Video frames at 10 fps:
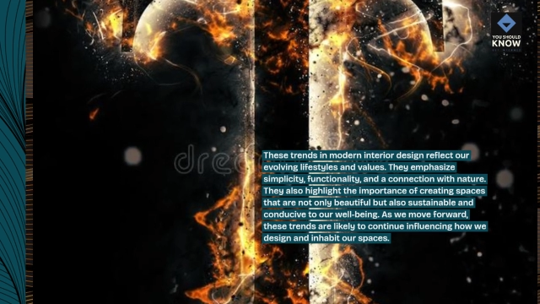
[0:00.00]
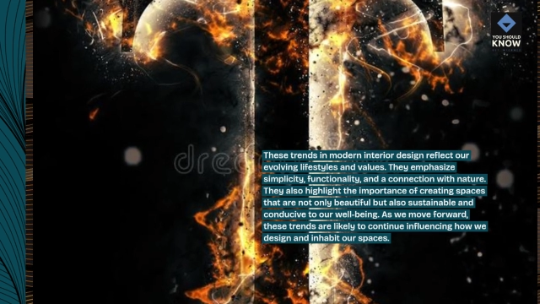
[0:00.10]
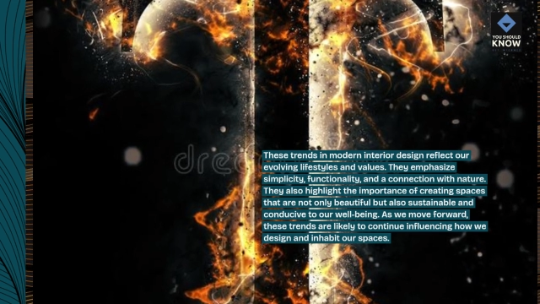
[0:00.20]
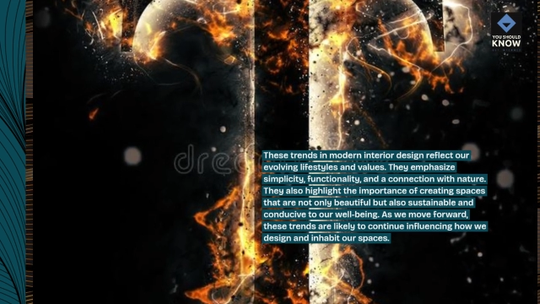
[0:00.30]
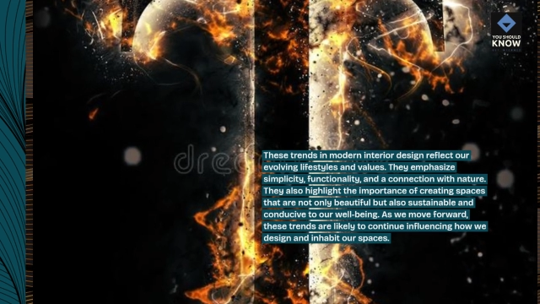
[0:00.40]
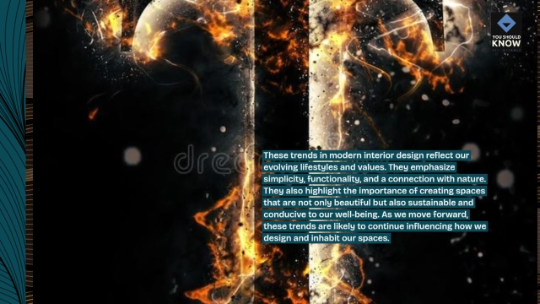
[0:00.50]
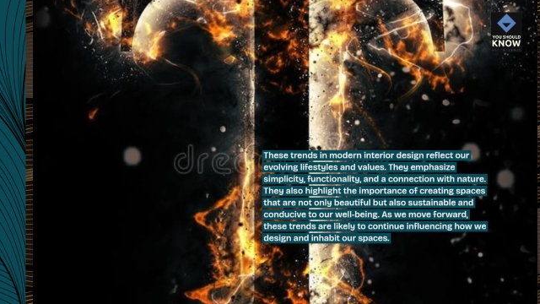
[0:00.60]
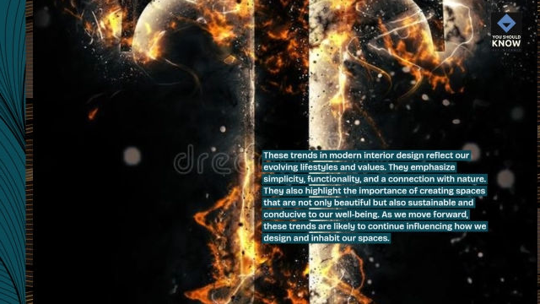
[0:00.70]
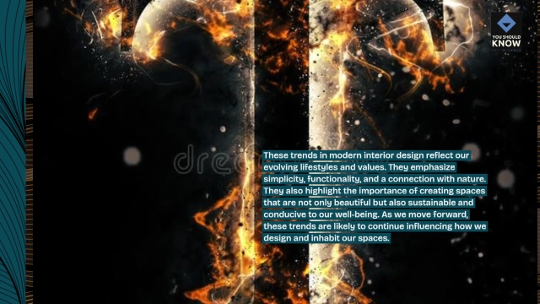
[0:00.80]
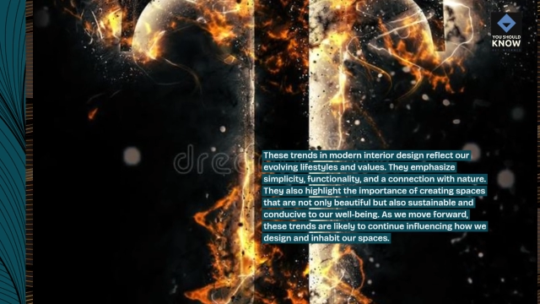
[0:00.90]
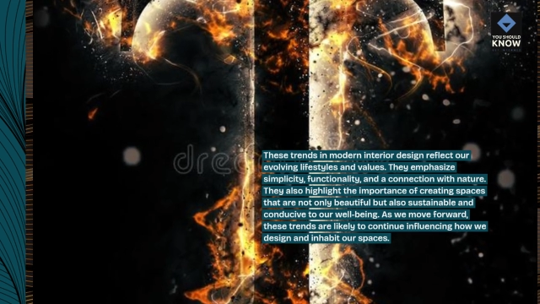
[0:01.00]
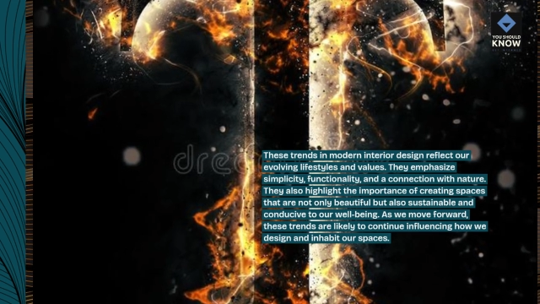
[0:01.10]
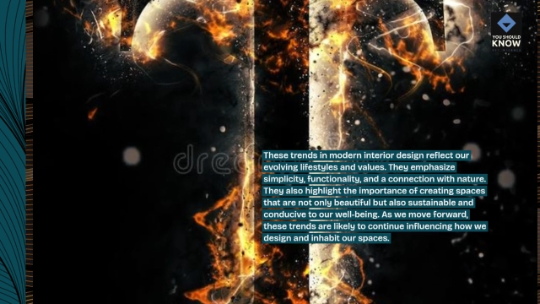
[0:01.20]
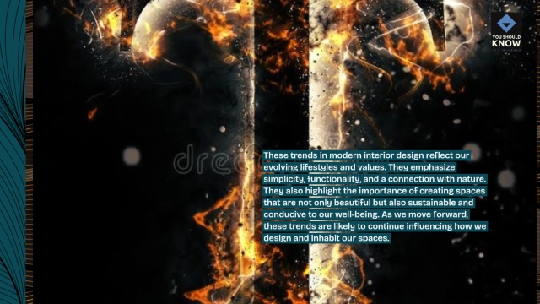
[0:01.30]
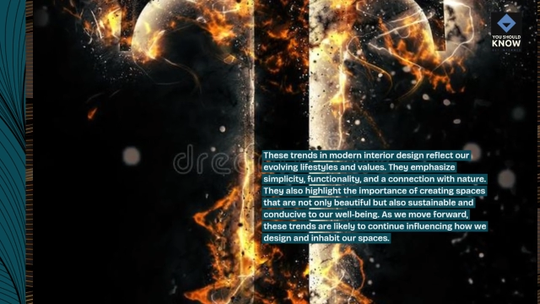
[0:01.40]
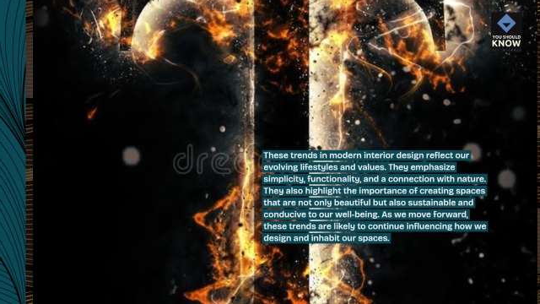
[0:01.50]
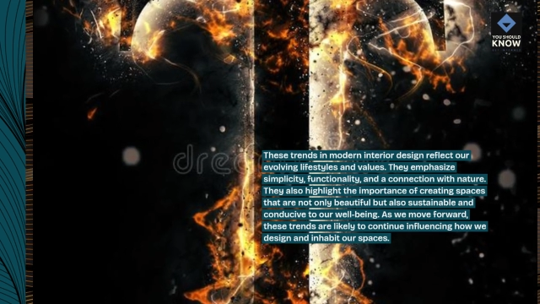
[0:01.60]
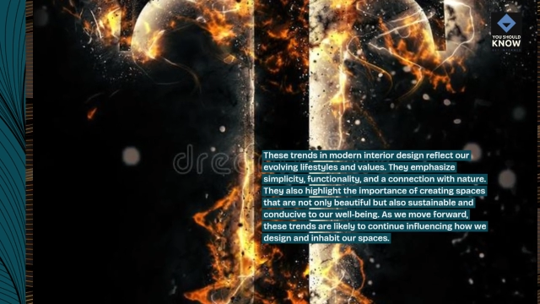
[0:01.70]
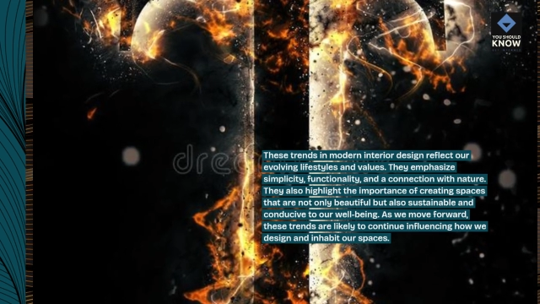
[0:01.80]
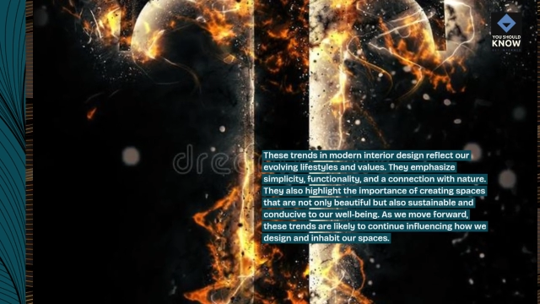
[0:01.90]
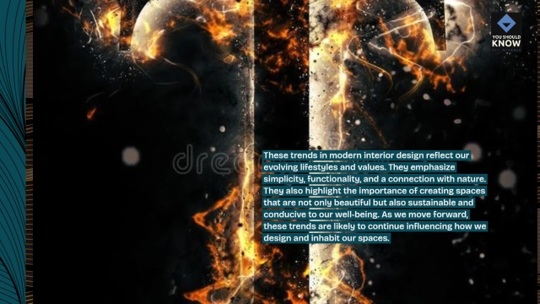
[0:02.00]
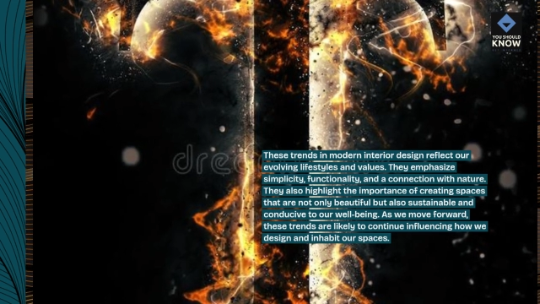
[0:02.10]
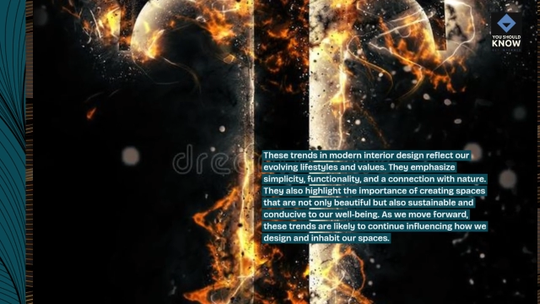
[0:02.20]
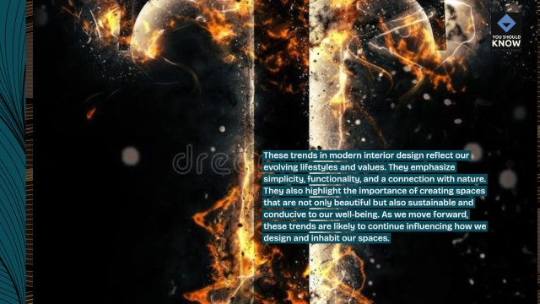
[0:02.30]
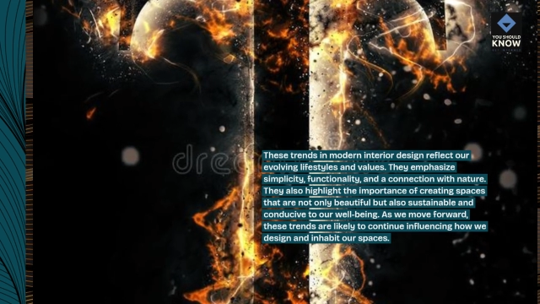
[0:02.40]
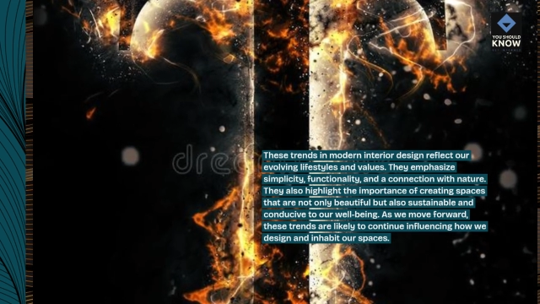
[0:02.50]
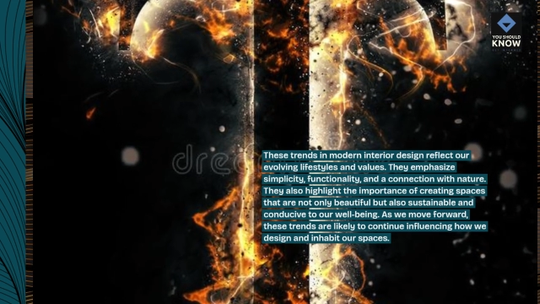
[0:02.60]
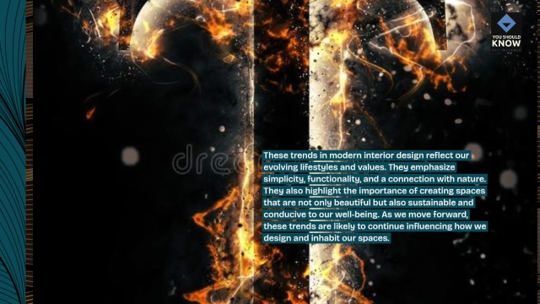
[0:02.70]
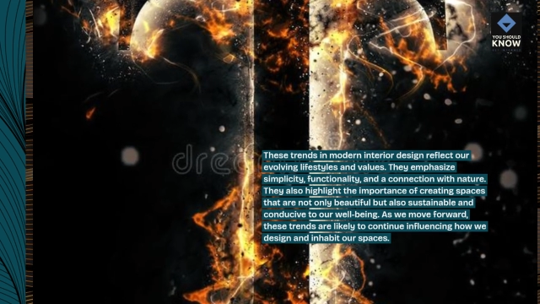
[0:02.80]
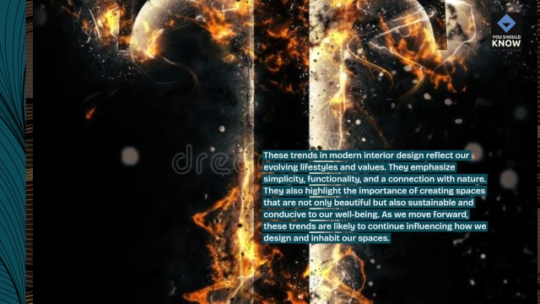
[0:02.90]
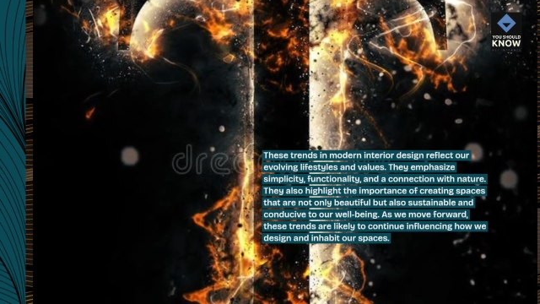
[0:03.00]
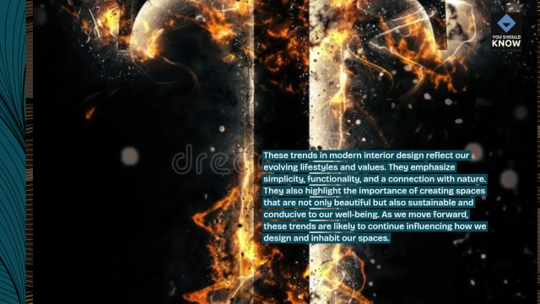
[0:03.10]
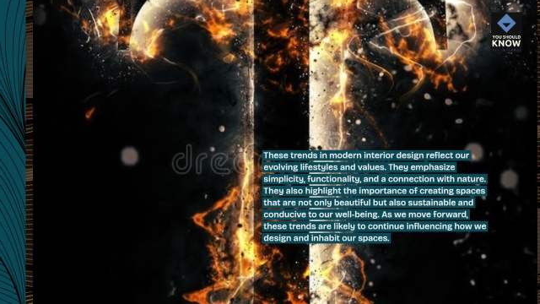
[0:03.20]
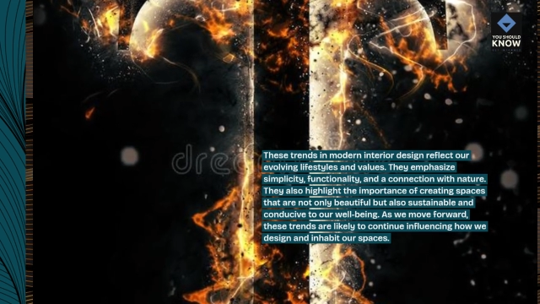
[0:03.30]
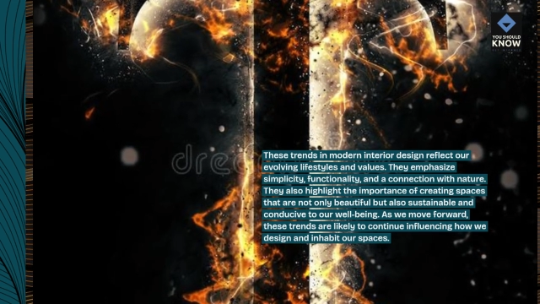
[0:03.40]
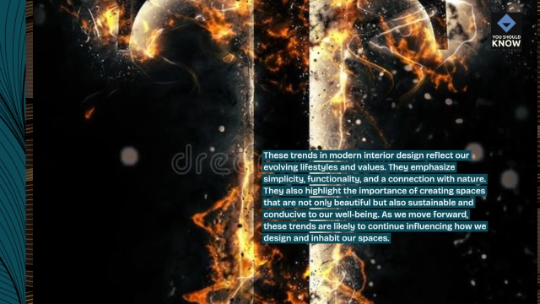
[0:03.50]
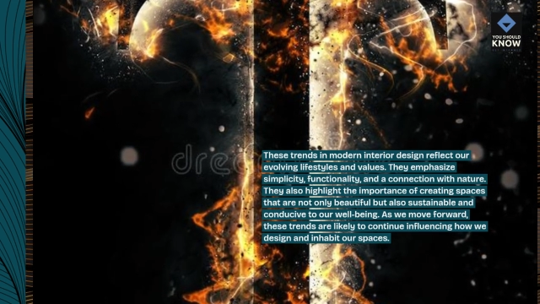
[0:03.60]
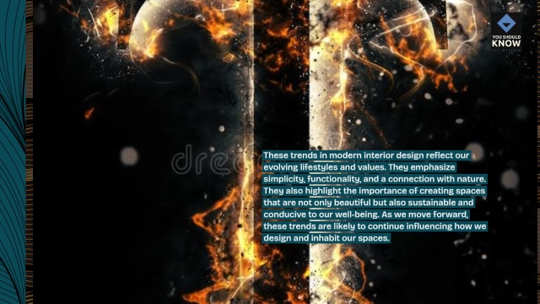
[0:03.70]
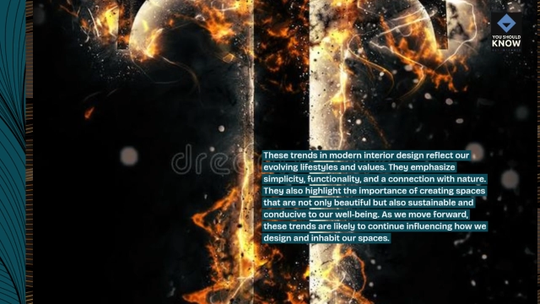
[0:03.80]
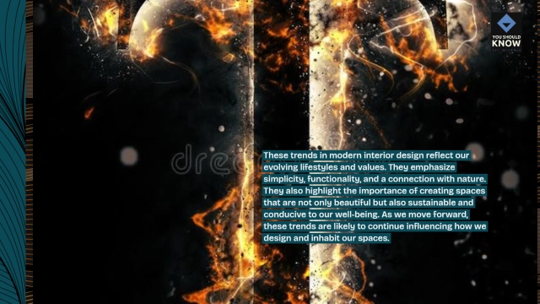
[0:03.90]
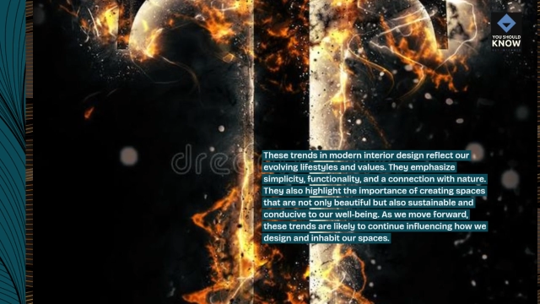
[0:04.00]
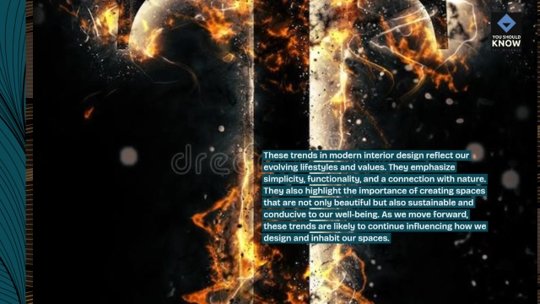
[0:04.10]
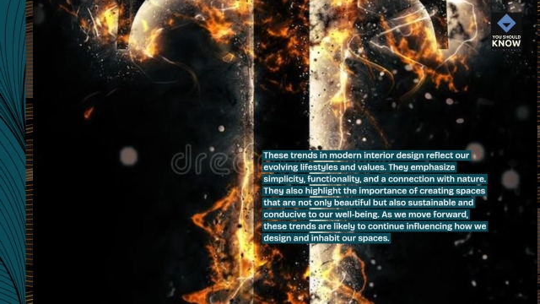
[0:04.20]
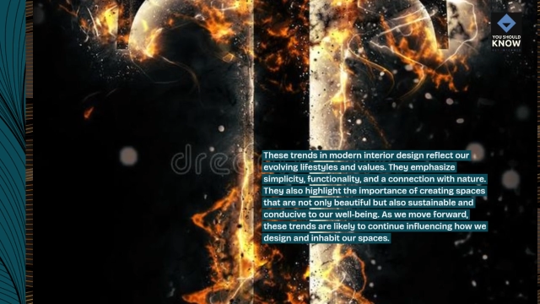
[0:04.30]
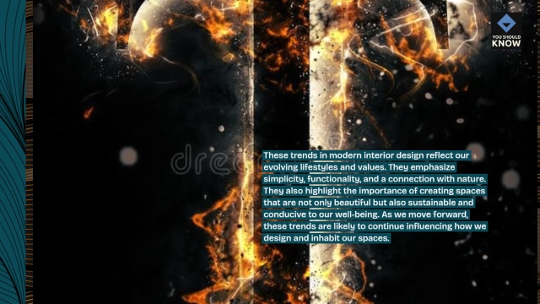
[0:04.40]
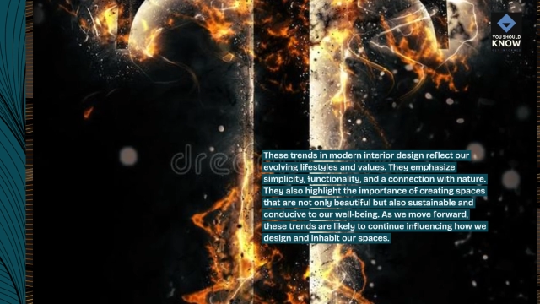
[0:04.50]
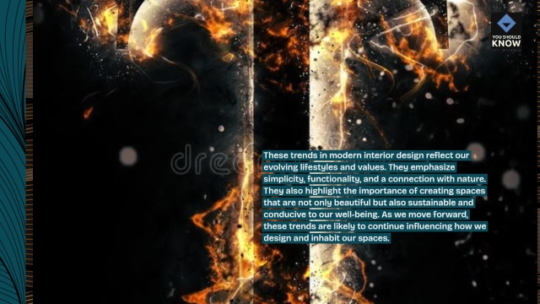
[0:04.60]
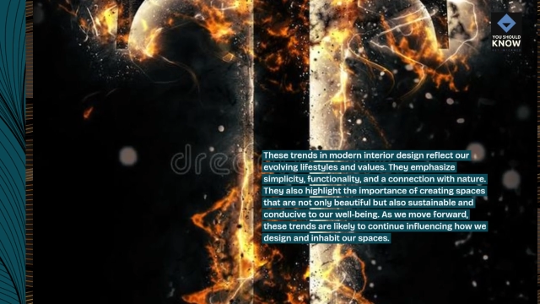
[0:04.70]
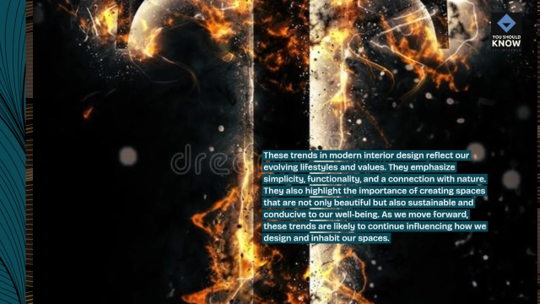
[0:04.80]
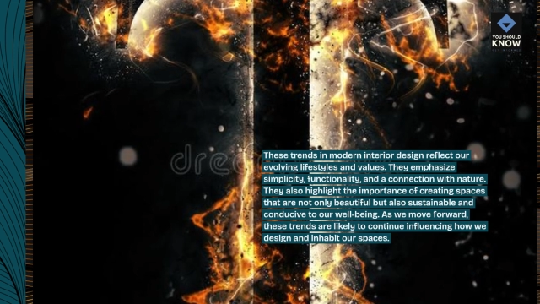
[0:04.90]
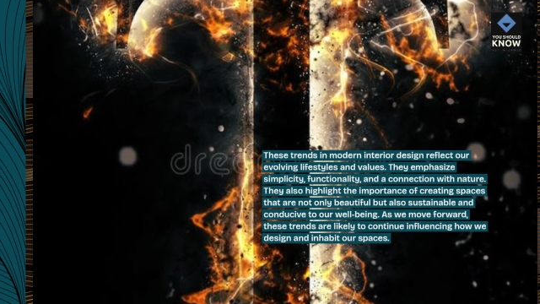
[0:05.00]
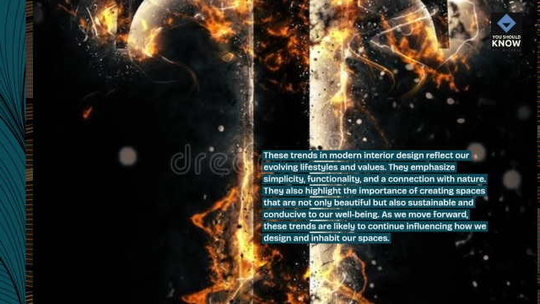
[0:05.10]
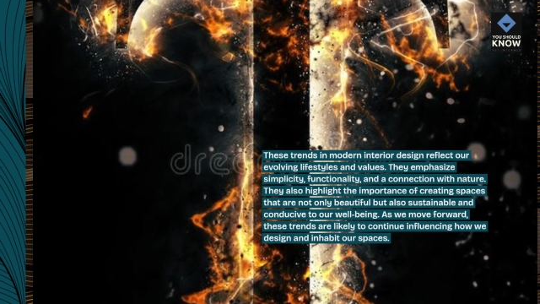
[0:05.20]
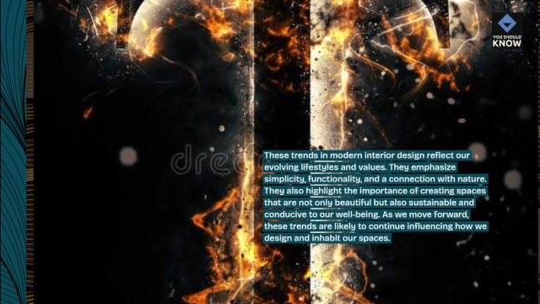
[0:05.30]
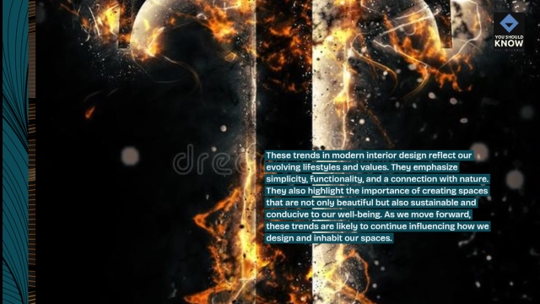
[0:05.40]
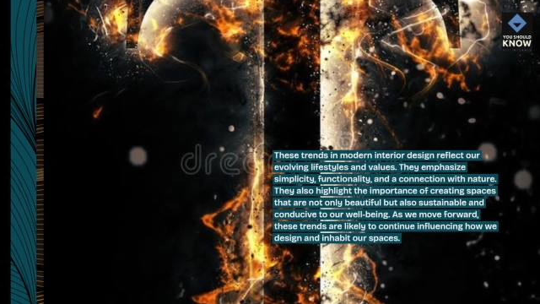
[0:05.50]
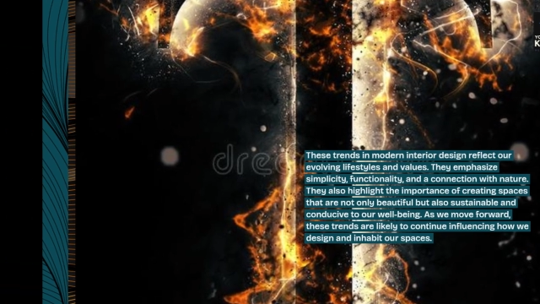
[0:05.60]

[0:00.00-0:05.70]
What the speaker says: No face is visible, so there are no lips to read.